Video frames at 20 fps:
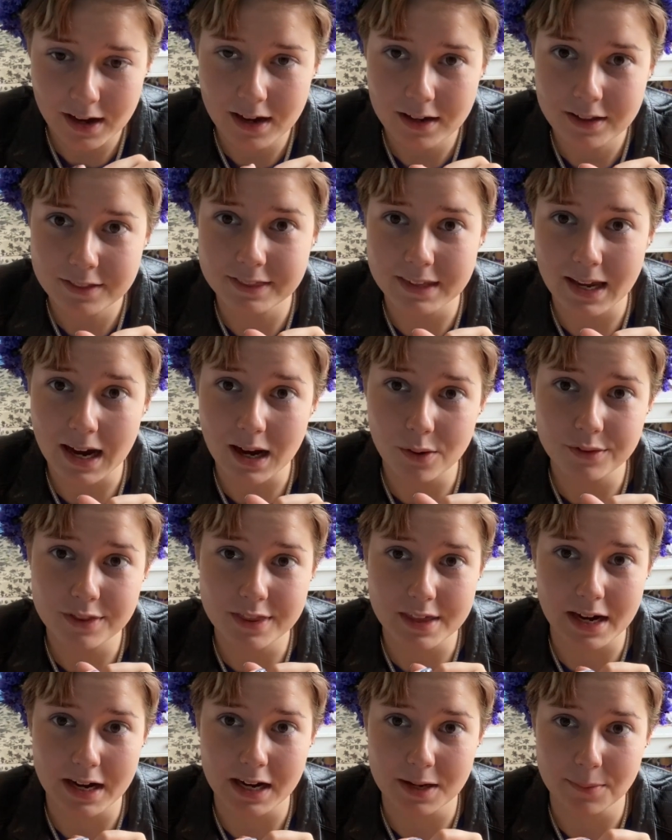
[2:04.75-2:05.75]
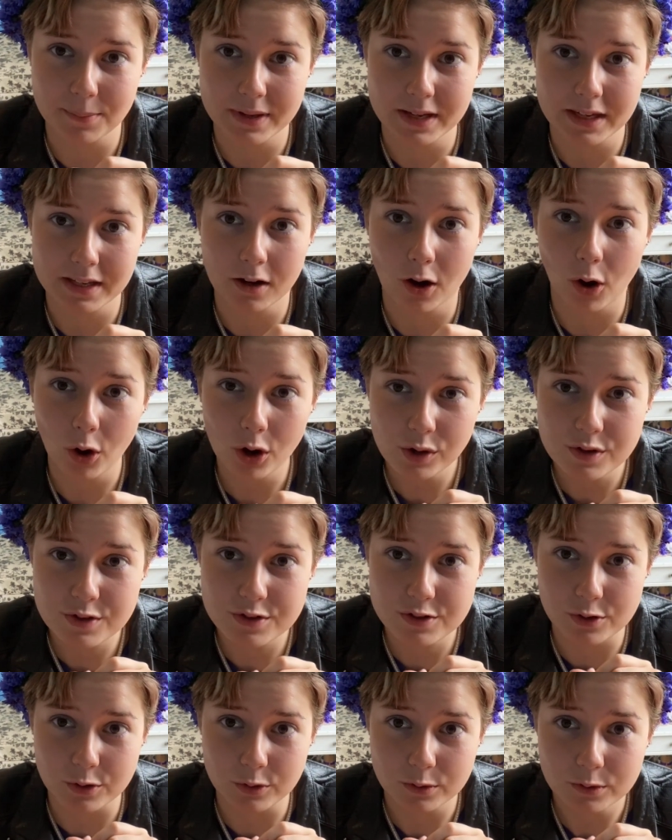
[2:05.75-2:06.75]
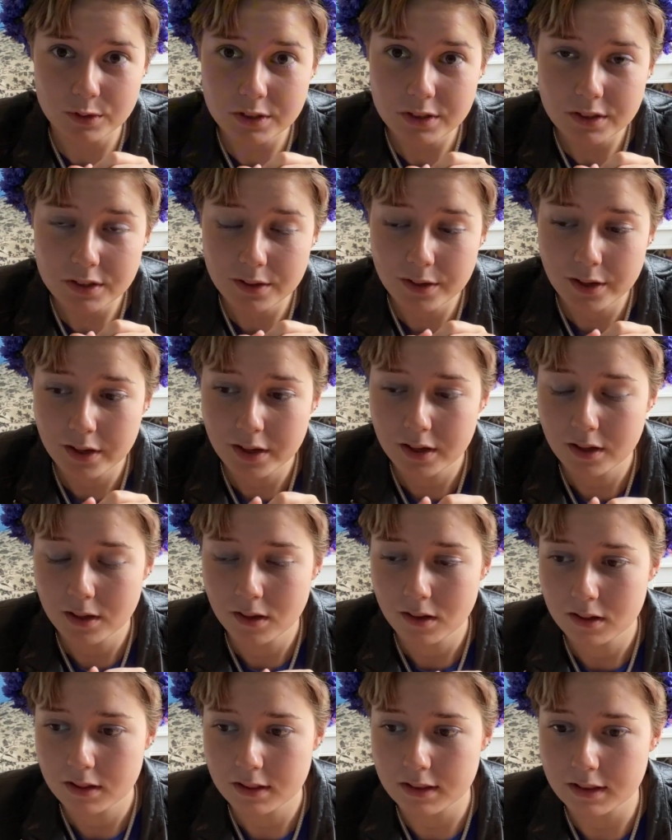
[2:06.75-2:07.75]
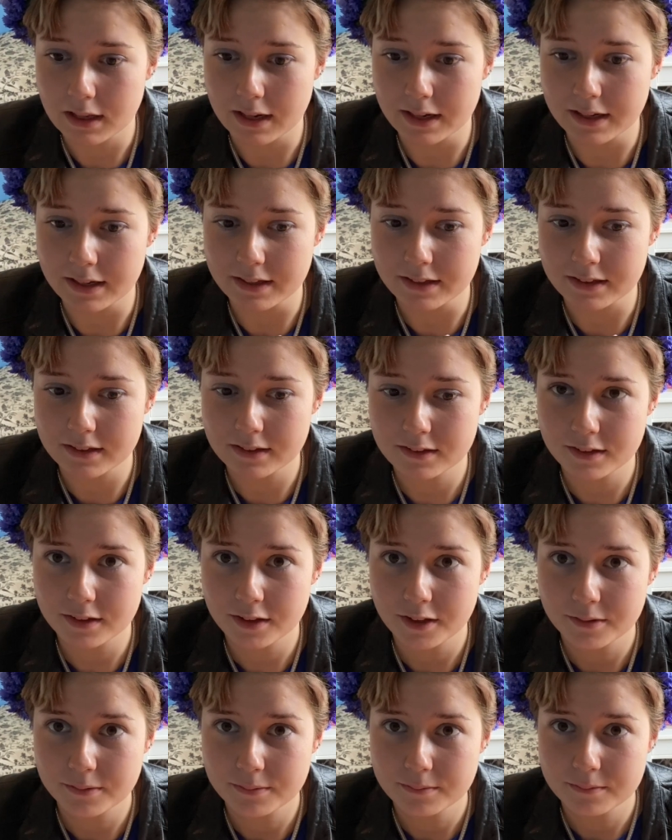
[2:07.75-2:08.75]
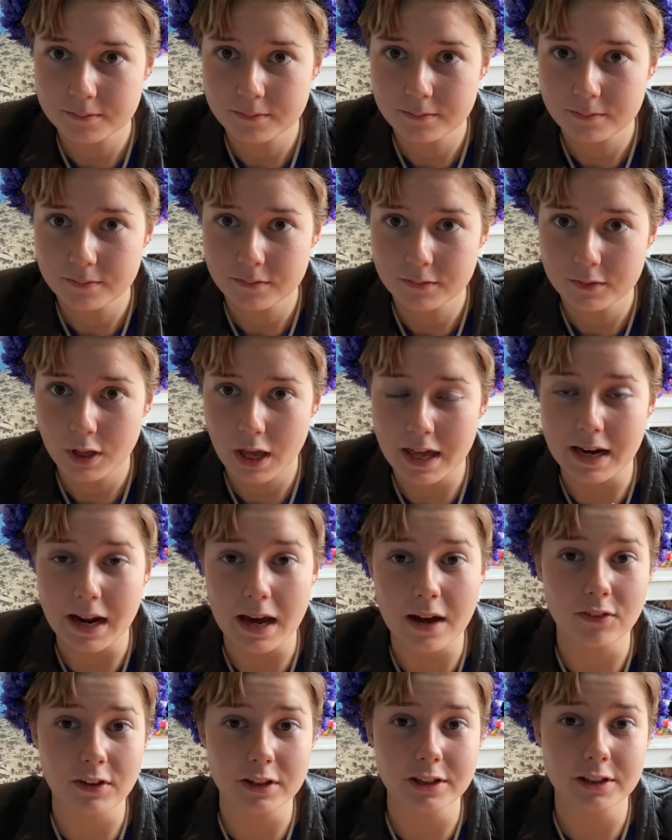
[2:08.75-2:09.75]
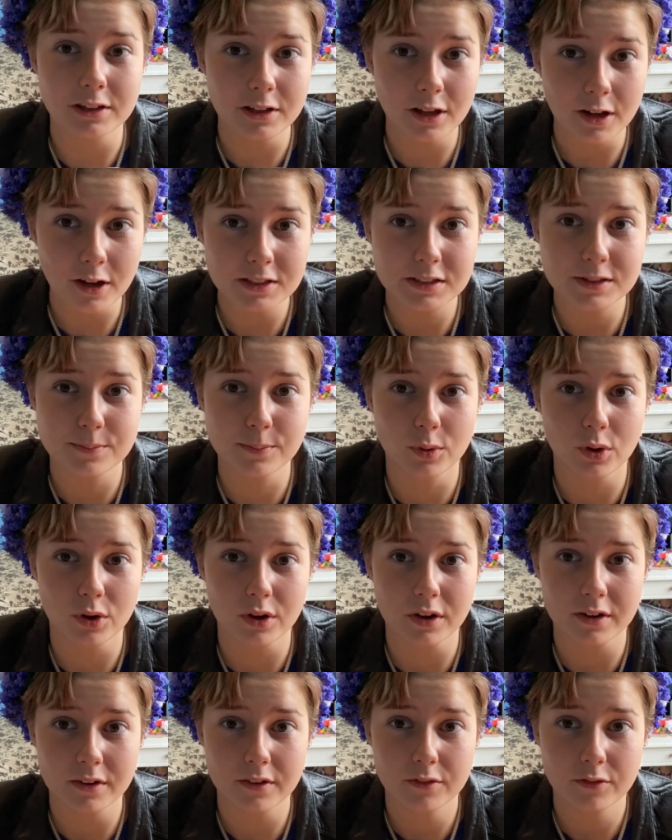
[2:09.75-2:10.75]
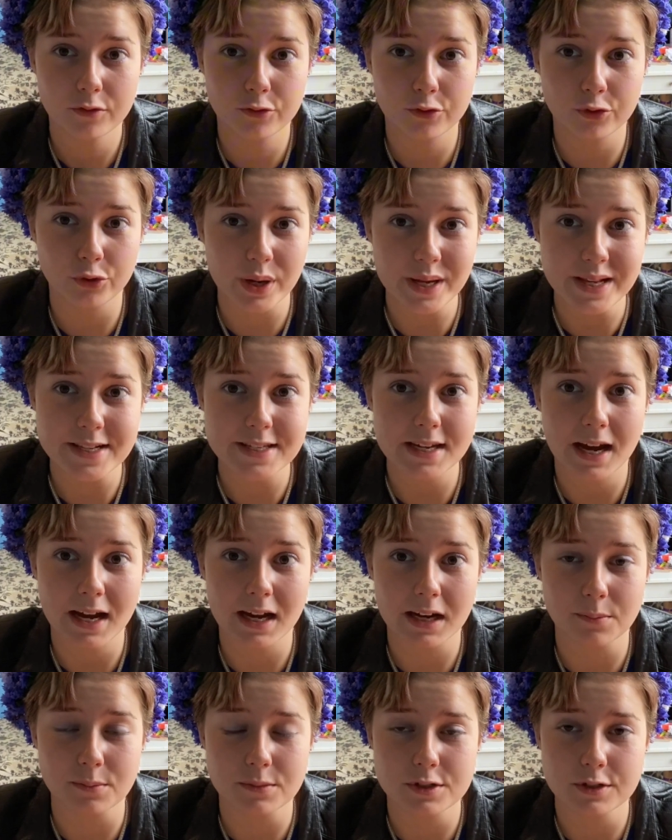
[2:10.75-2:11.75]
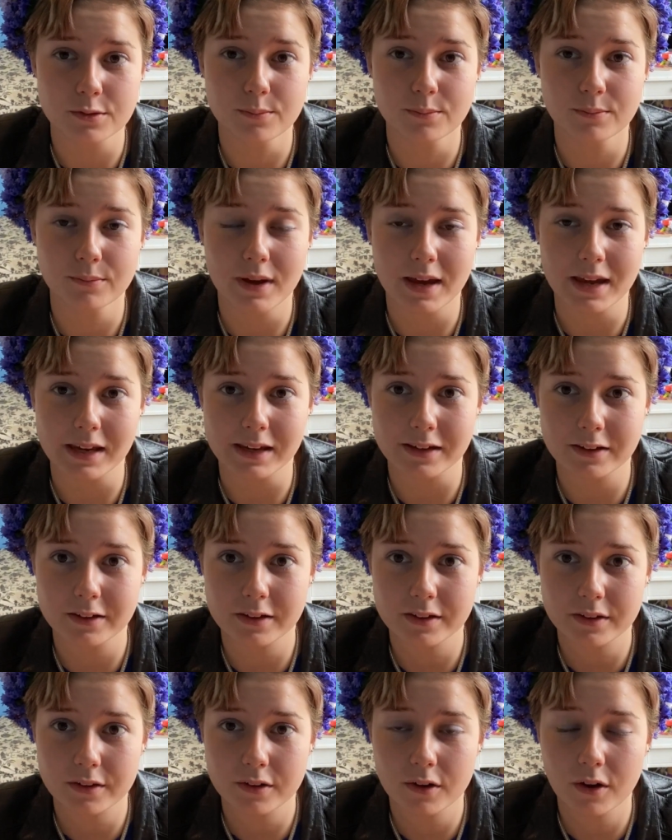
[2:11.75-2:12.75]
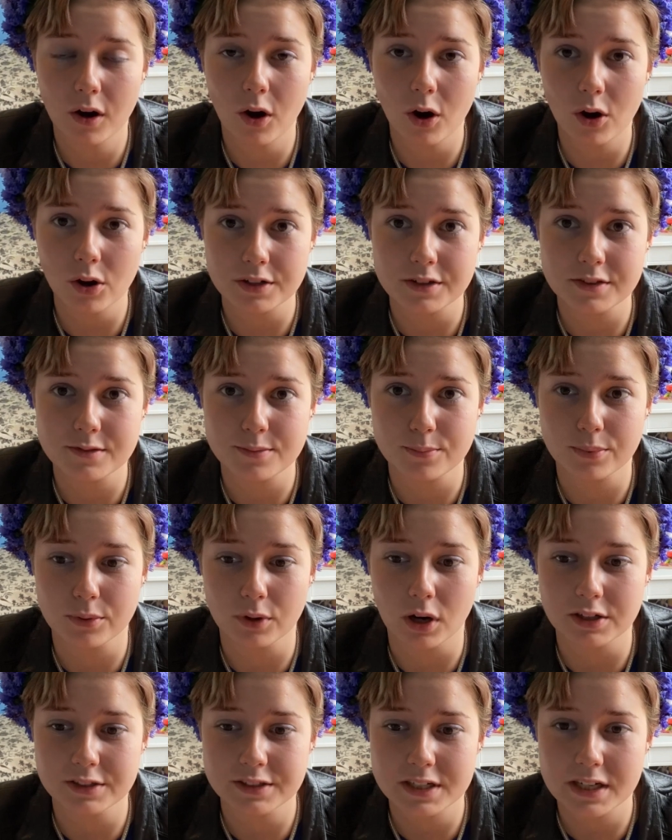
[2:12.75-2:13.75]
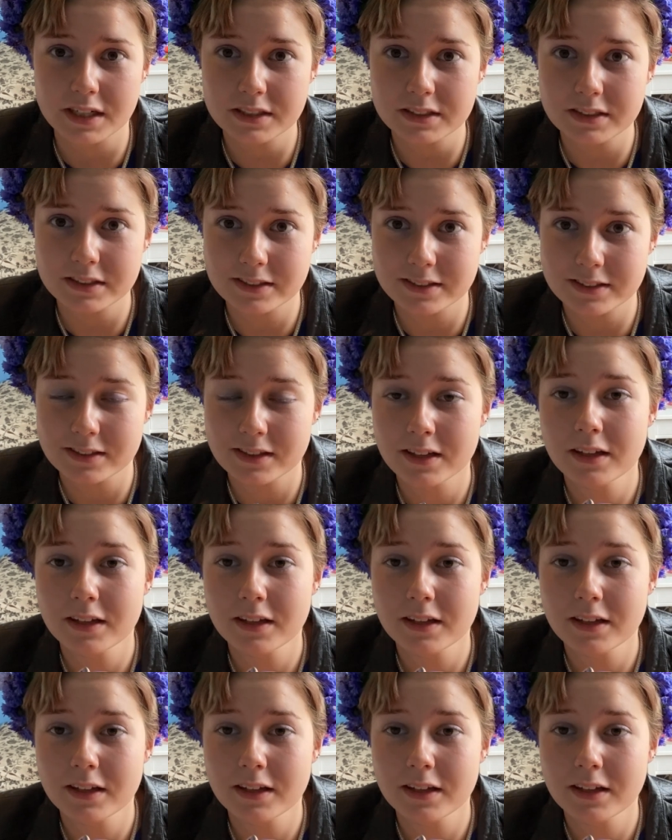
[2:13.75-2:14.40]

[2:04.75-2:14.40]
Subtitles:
now that I'm in art school, and have a lot more free time to make art projects,